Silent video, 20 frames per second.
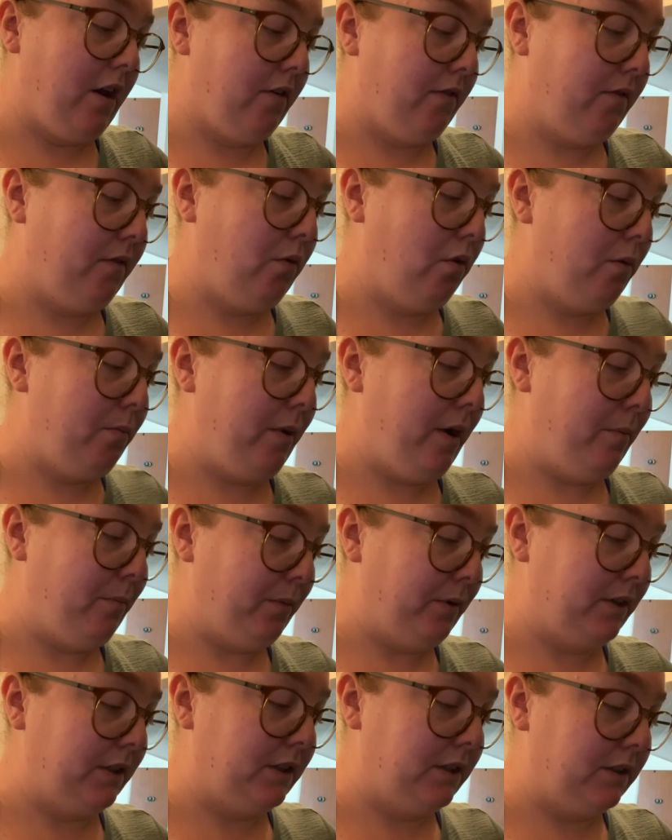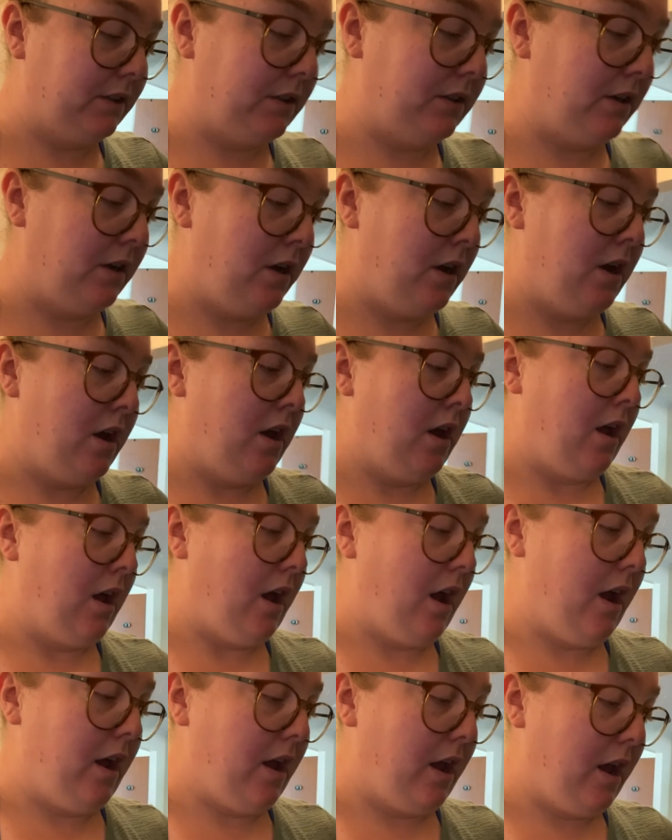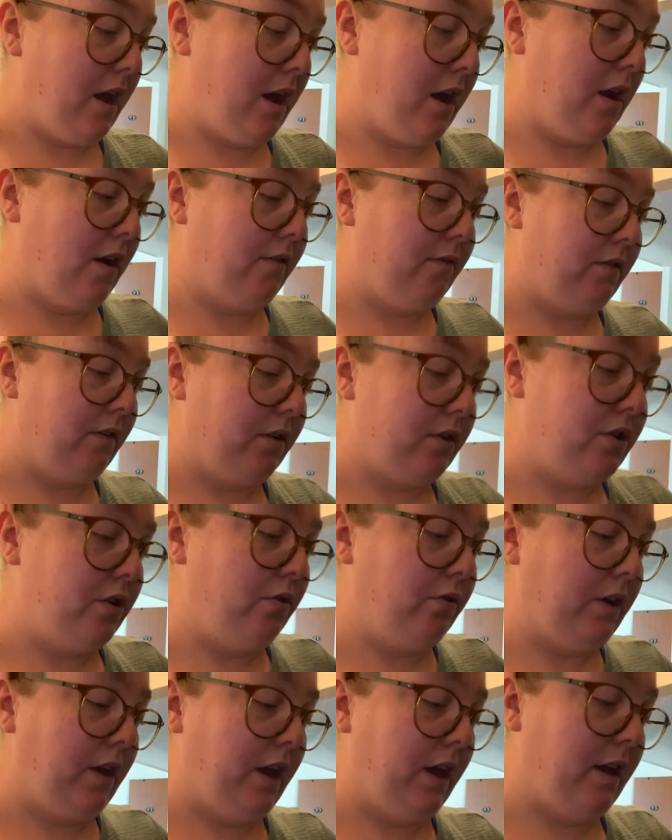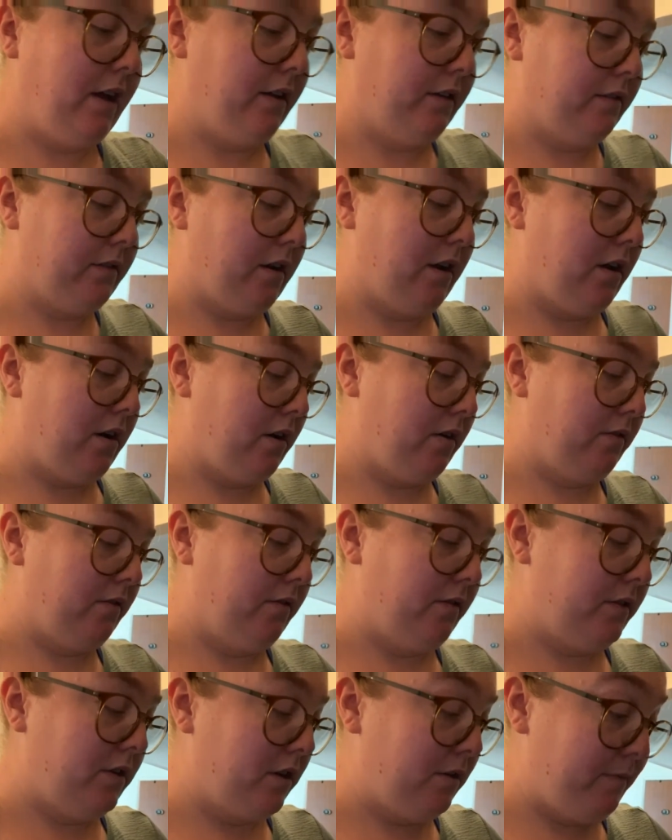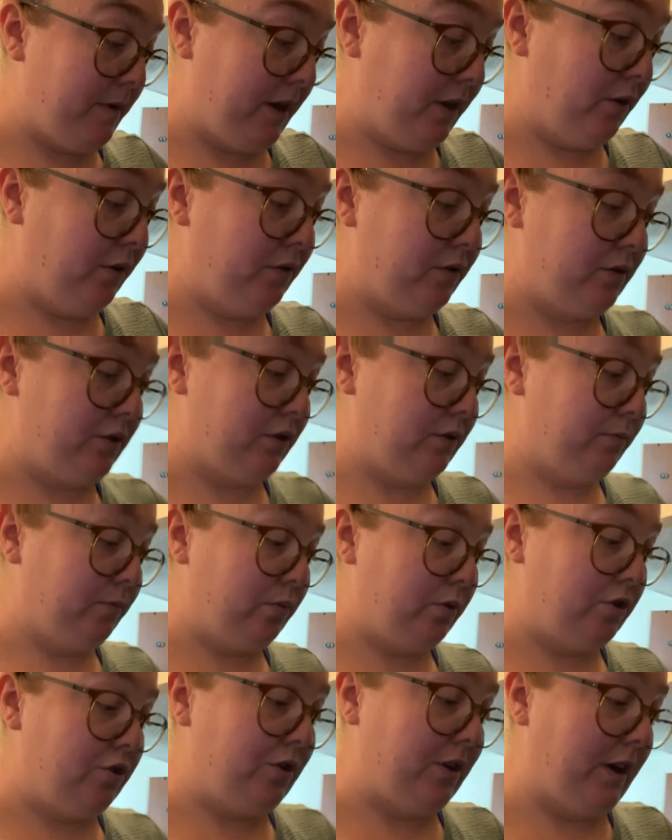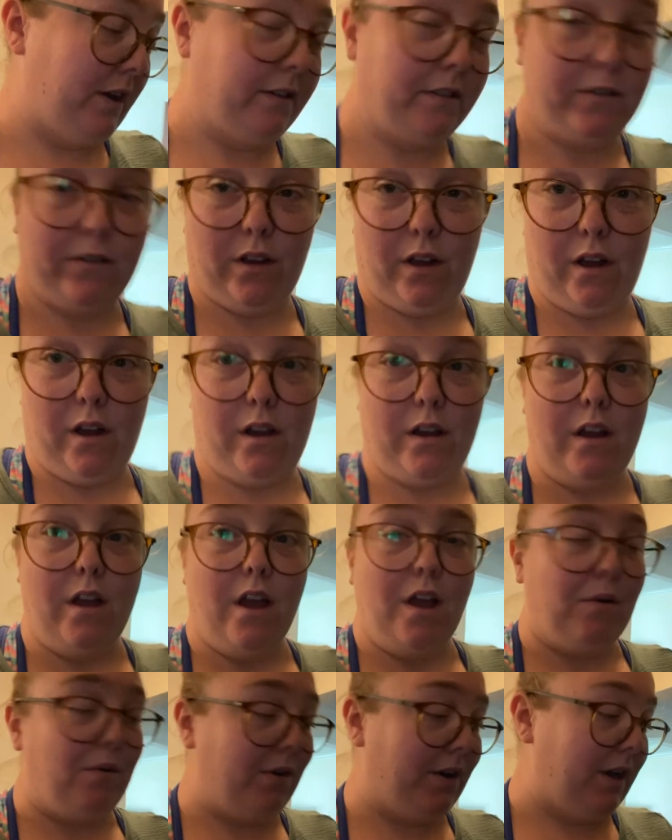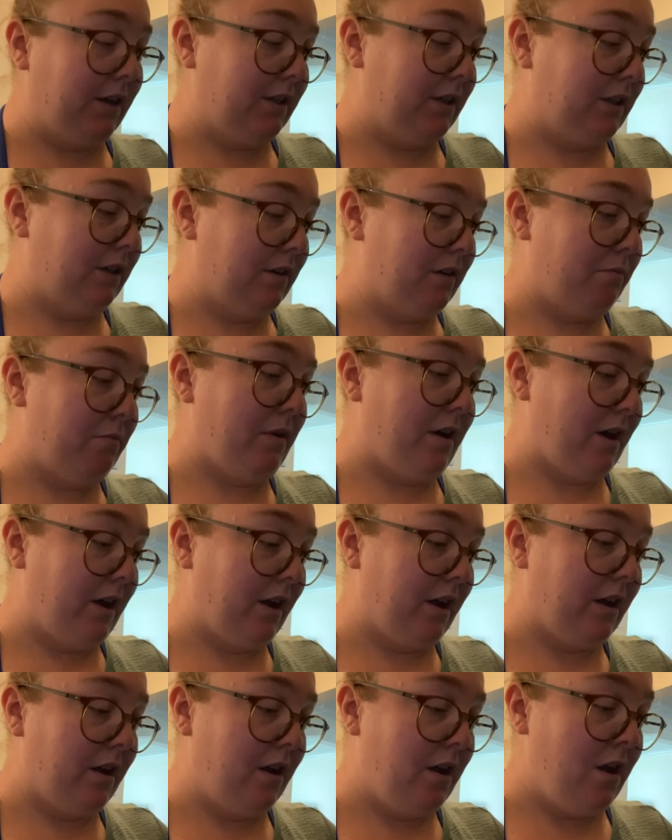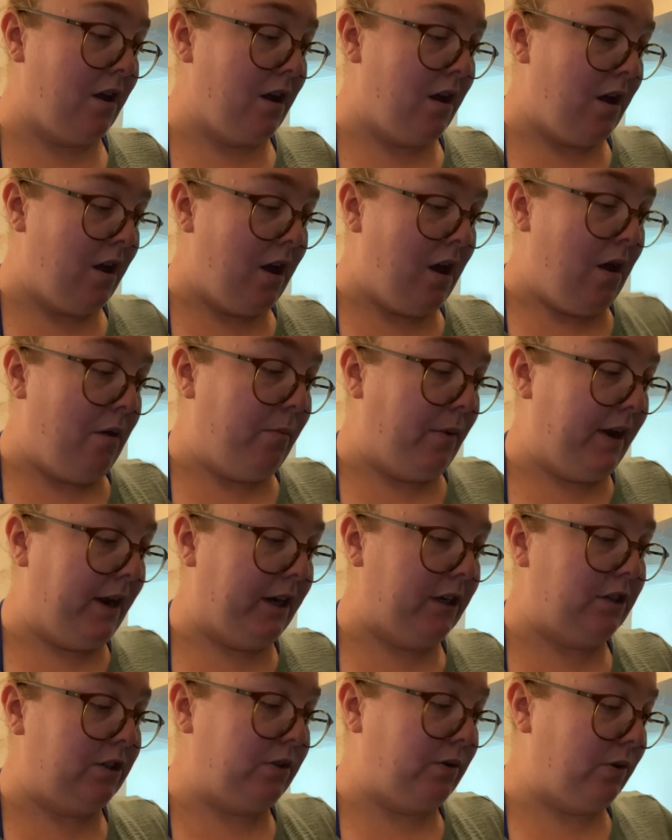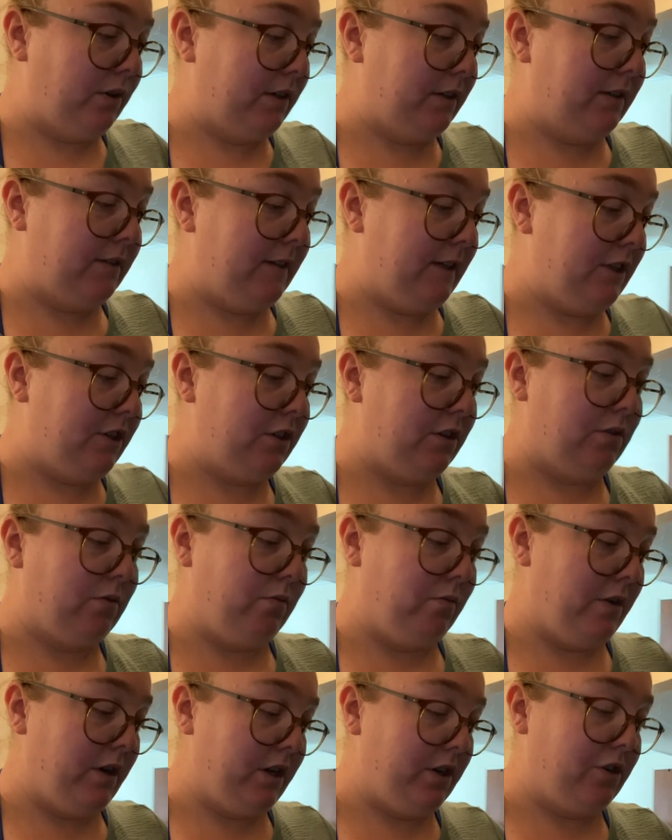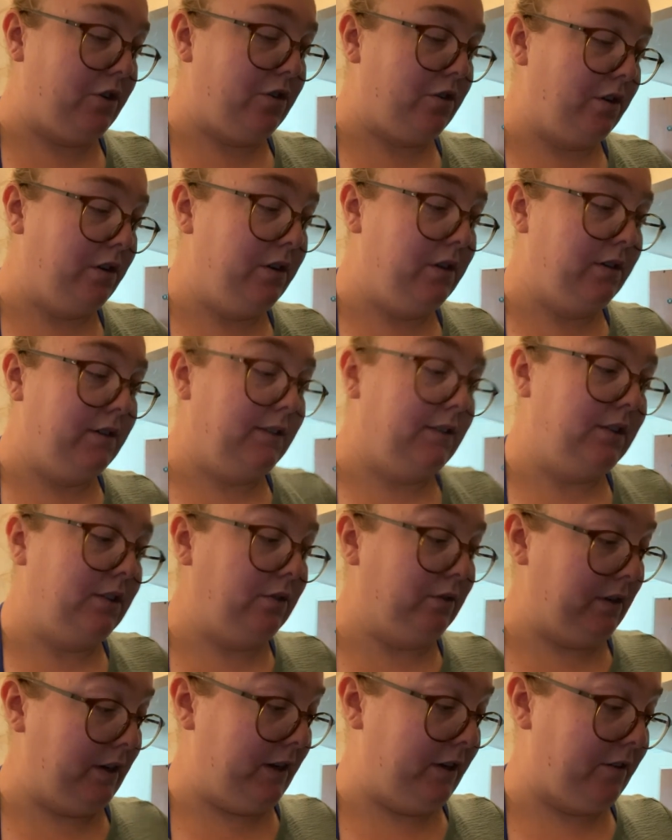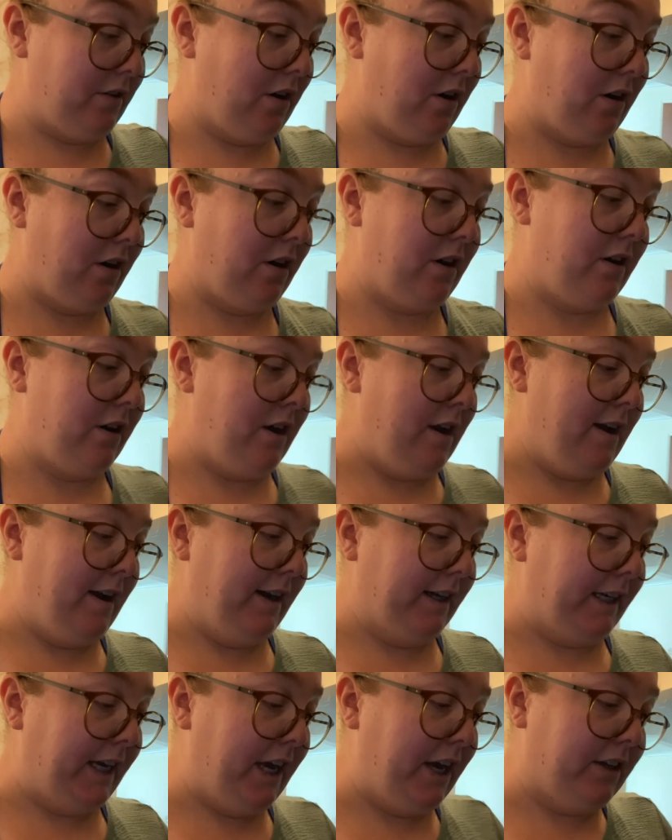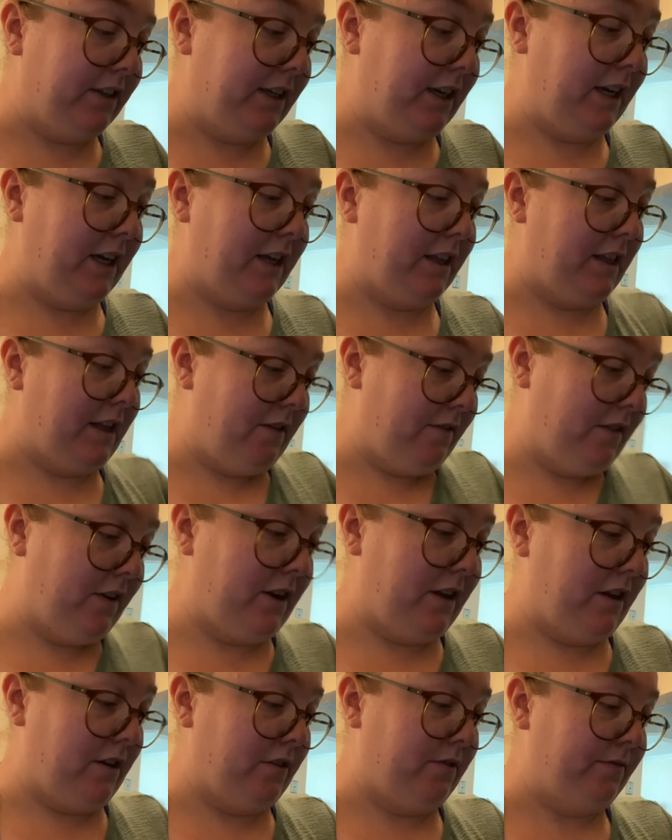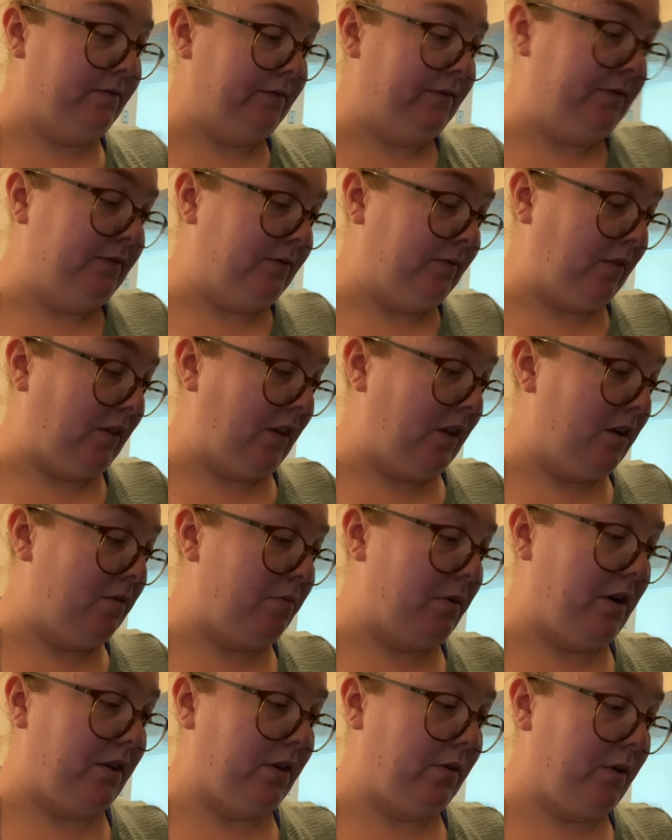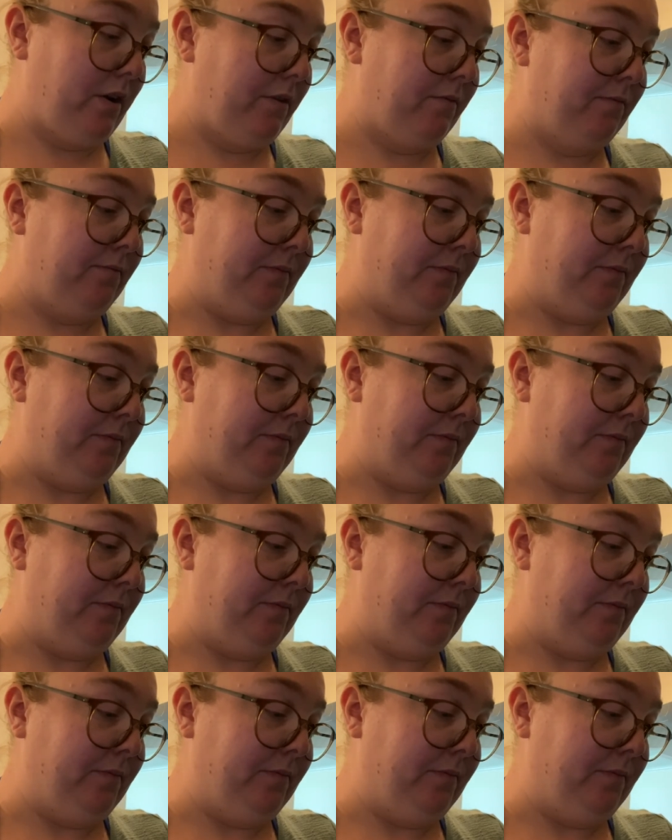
four peppers. I have two cans of tomato soup, which you guys saw when I did my pantry organization, which you guys are killing that video, by the way.